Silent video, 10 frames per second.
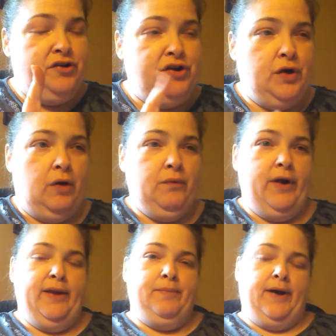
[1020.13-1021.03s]
it to you
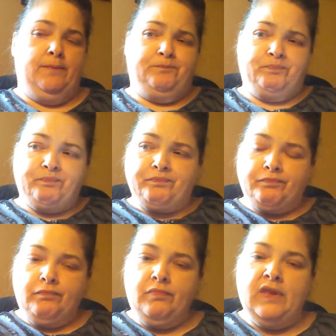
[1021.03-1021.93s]
already, but
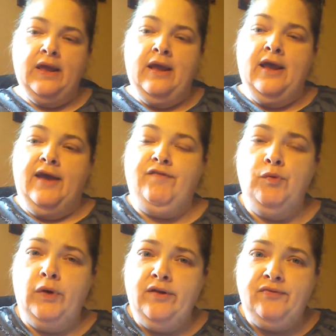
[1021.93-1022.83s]
if
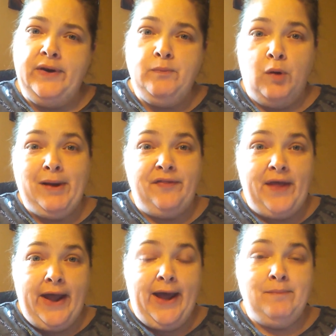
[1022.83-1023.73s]
you want to read more about
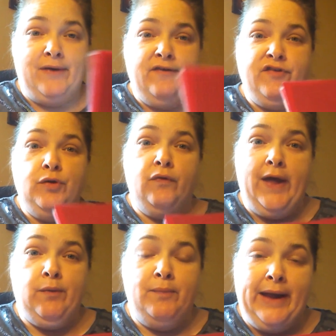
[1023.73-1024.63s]
that, my review on
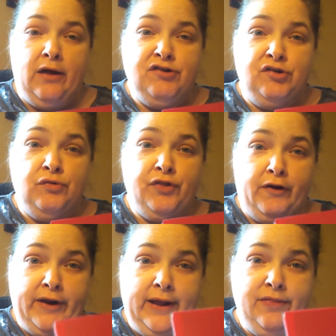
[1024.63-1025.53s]
that will be out June
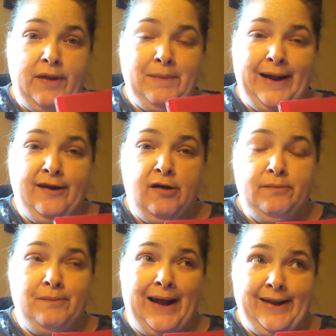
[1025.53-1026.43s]
30th at
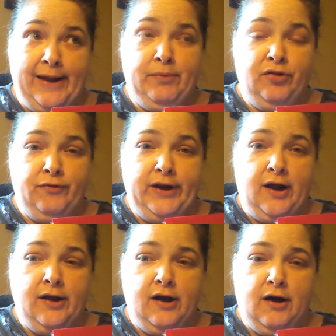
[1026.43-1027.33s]

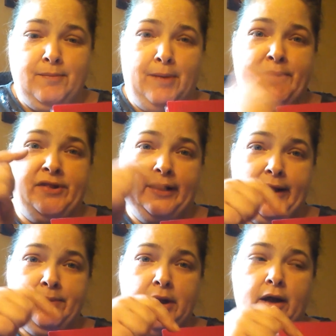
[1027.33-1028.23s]
mytableof3.com. I'll put the
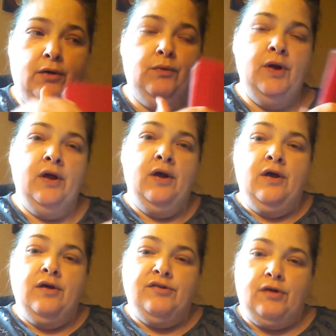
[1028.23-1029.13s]
link below,
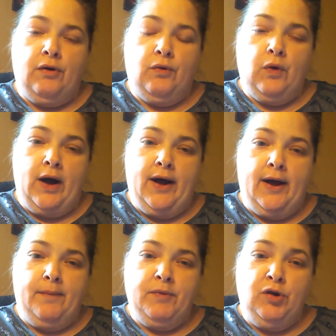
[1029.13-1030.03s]

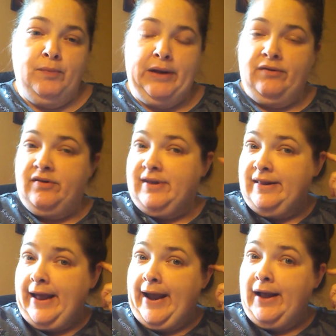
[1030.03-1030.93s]
so you'll be able to
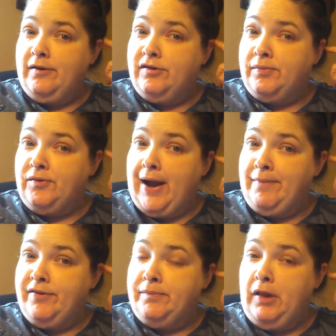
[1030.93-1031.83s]
see that.
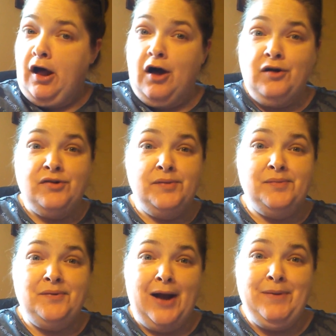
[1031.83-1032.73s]
Subscribe to the blog or
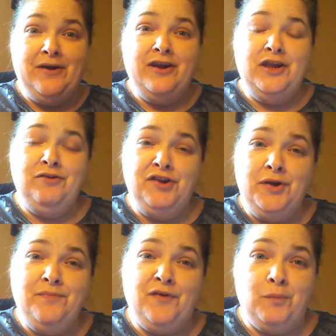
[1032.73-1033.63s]
subscribe here at
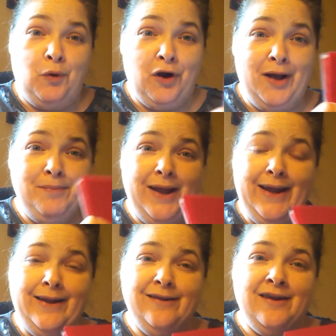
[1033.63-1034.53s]
YouTube for more
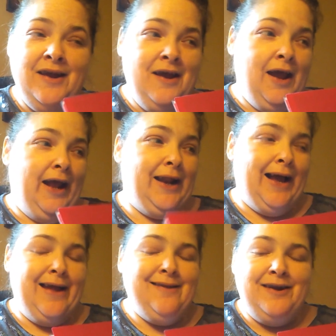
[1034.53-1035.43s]
updates. And
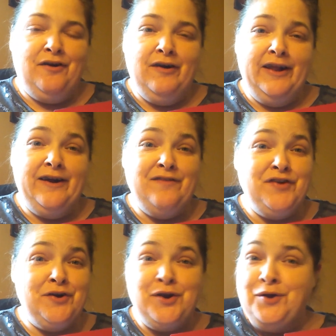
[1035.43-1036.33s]
like I said earlier,
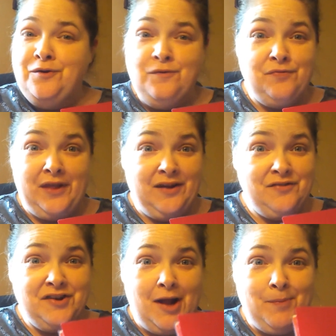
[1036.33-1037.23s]
if you're new, thanks
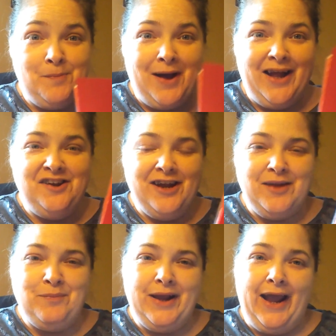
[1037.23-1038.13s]
for stopping by and
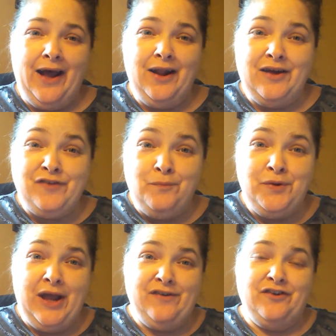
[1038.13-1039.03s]
checking me out. I hope
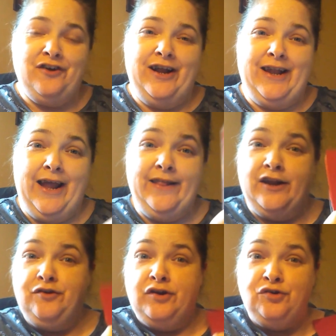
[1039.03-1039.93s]
you had a great day and
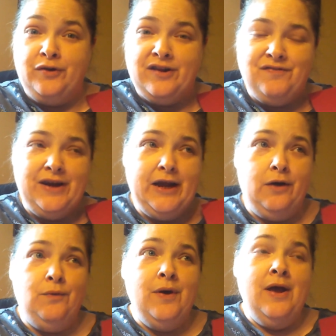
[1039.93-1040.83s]
that you enjoyed this
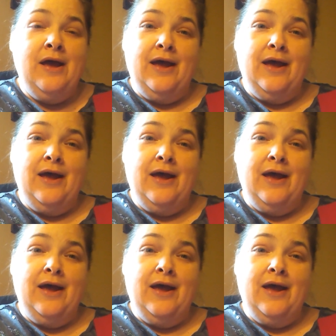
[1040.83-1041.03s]
video.